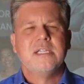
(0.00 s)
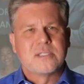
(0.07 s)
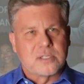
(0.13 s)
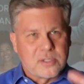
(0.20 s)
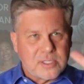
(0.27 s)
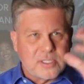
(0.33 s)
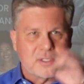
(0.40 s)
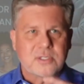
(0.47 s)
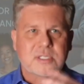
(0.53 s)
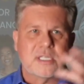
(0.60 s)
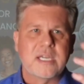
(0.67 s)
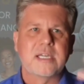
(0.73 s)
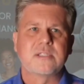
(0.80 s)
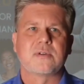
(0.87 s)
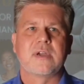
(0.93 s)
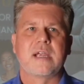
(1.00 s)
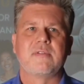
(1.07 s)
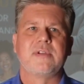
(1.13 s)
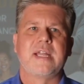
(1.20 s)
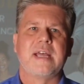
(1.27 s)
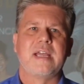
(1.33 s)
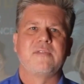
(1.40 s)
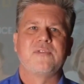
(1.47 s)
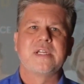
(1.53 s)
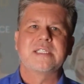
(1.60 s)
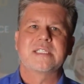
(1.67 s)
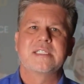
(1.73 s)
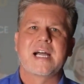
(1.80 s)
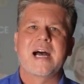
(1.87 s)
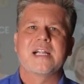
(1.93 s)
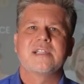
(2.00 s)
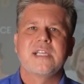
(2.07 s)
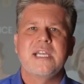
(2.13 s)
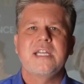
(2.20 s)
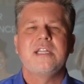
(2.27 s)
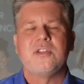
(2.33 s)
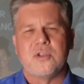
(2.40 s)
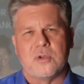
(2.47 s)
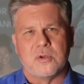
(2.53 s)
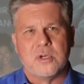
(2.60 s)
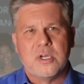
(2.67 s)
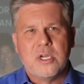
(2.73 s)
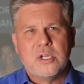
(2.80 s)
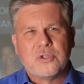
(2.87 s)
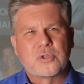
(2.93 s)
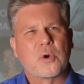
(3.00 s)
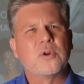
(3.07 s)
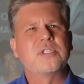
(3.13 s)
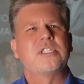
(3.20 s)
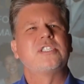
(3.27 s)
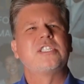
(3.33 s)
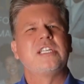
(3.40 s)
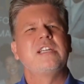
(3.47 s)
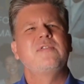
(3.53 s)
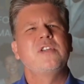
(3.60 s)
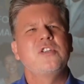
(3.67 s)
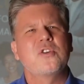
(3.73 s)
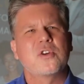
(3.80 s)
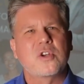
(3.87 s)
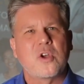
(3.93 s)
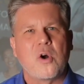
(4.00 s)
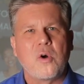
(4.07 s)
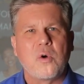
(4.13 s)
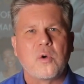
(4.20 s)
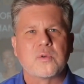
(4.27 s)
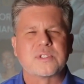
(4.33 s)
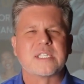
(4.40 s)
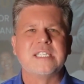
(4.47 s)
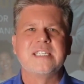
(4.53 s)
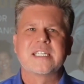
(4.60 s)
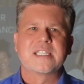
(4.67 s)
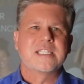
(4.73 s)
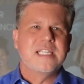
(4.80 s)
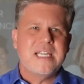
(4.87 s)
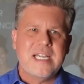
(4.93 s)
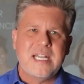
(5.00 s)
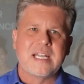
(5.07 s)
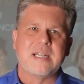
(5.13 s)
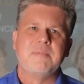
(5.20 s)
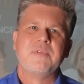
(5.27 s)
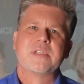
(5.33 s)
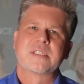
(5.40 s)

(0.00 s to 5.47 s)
to look at your schedule every day. If it's not leading you towards achieving your goals, then delete it.